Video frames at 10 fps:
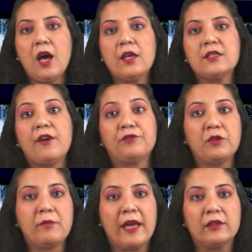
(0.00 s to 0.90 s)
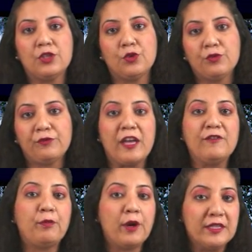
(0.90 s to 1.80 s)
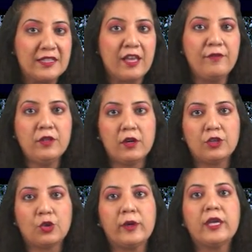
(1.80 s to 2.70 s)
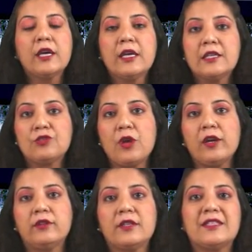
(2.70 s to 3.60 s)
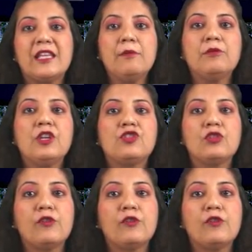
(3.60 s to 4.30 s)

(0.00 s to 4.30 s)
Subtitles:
hours after a magnitude 5.7 earthquake struck the same region